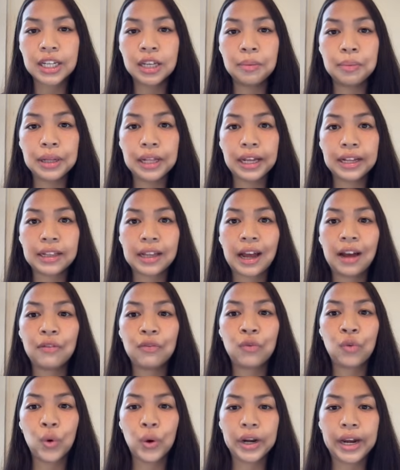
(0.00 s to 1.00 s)
to keep it like that
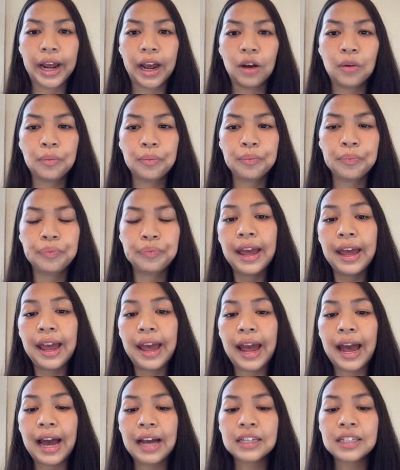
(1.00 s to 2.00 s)
for now.
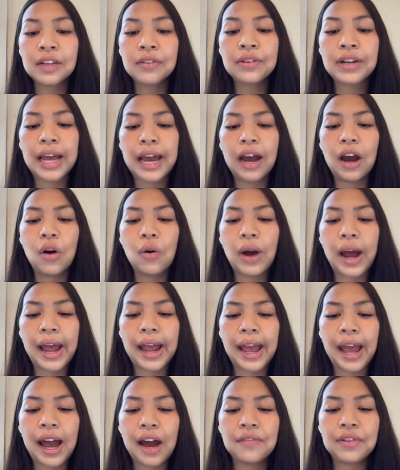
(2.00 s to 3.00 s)
As of now, I
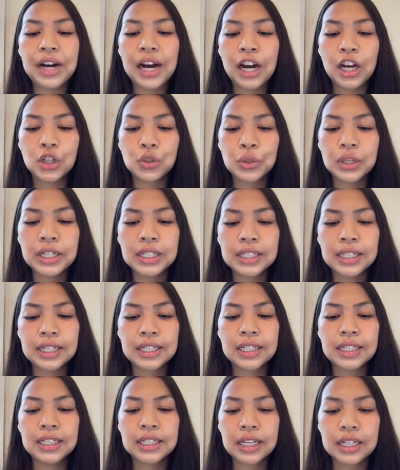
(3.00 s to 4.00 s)
have
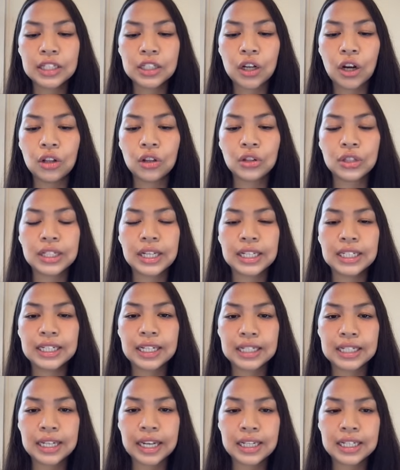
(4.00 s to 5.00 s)

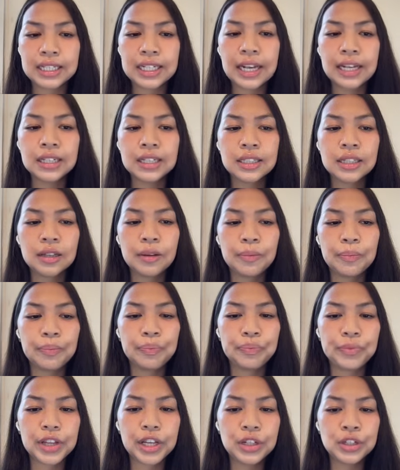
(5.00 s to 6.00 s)
$166.68
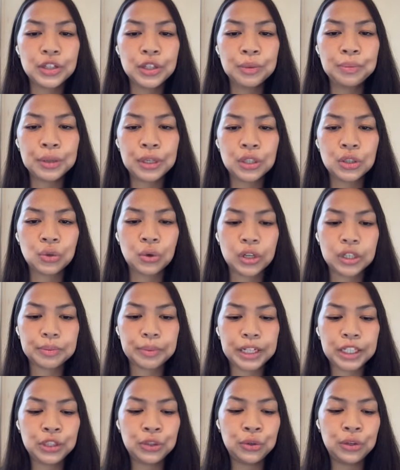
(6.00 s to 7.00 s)
to put towards
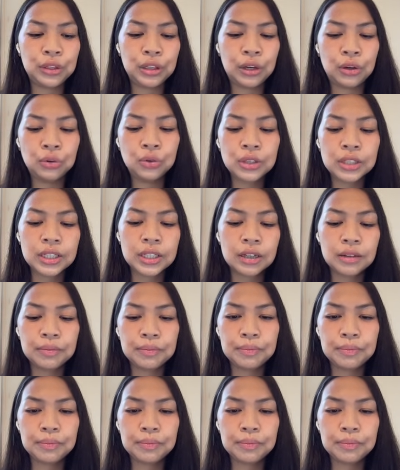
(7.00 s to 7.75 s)
my student loans,